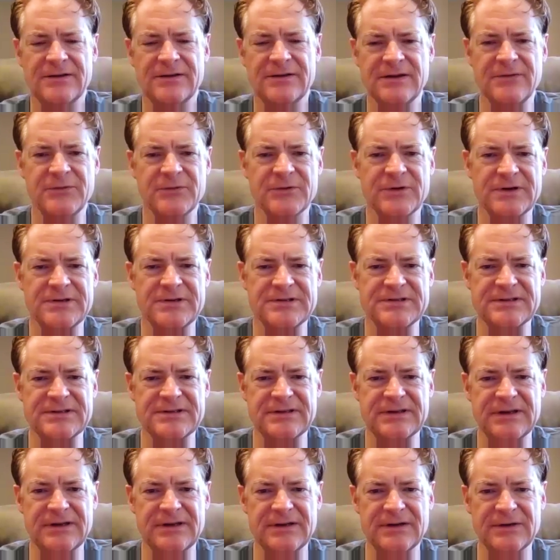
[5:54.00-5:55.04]
I think for us
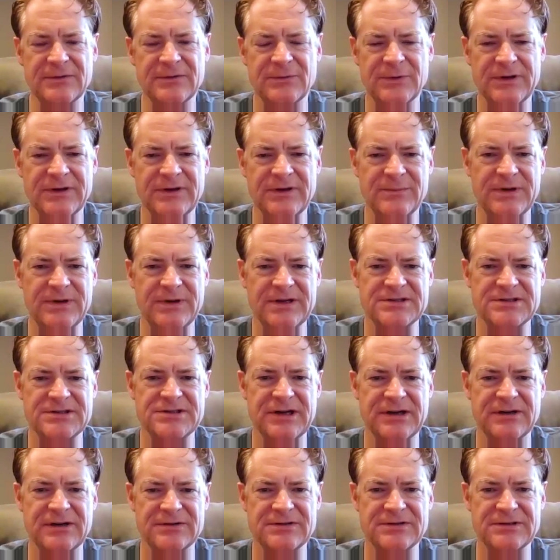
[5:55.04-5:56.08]
the one of the biggest
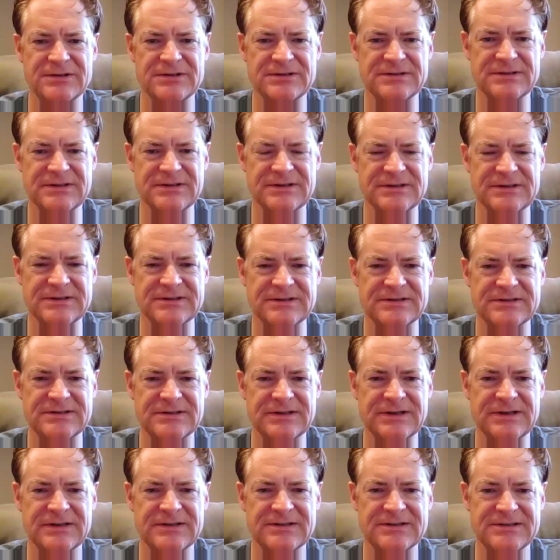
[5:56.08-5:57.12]
challenges is,
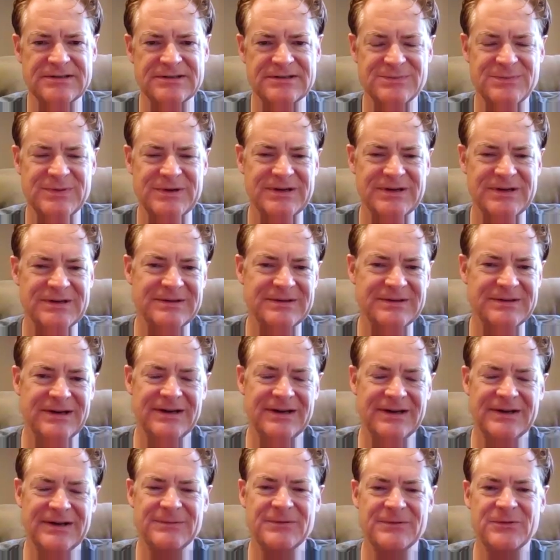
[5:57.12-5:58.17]
and this has been
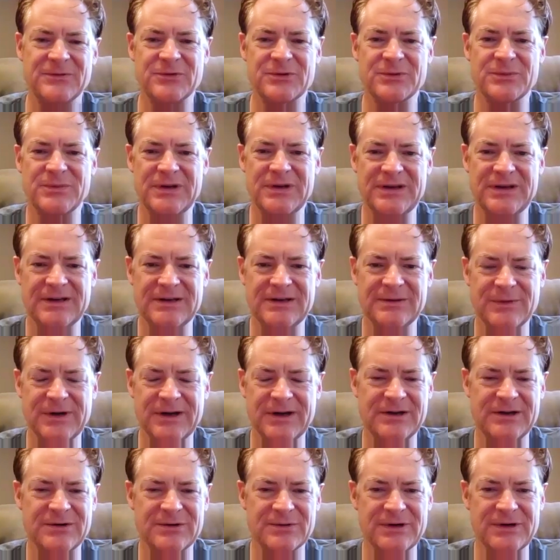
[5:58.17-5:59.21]
for me in
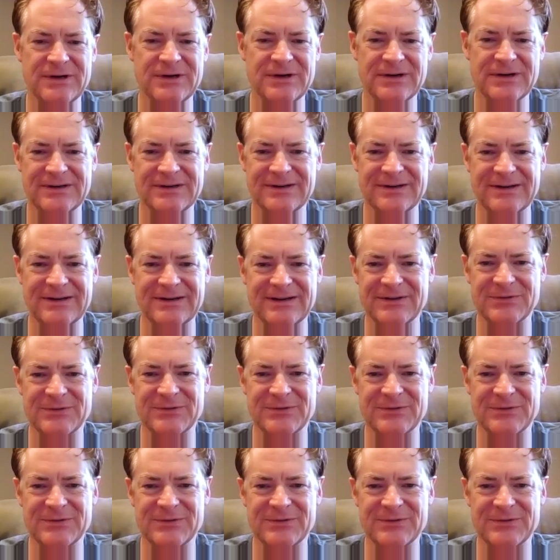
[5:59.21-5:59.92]
my career uh,